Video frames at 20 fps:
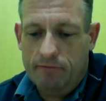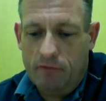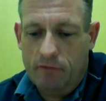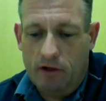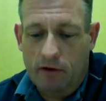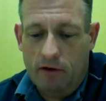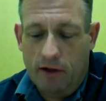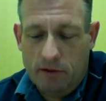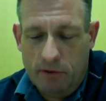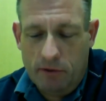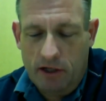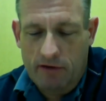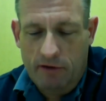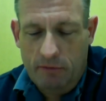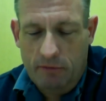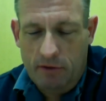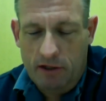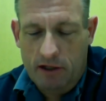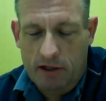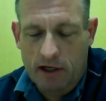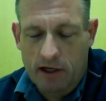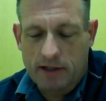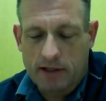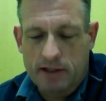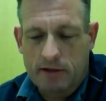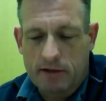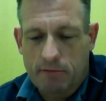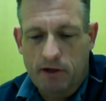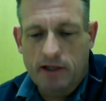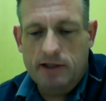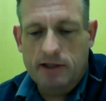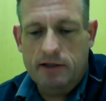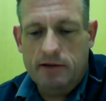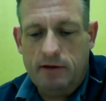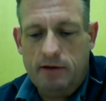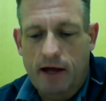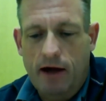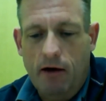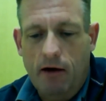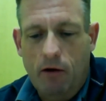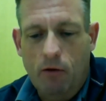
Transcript: that's what AVB does, is it makes that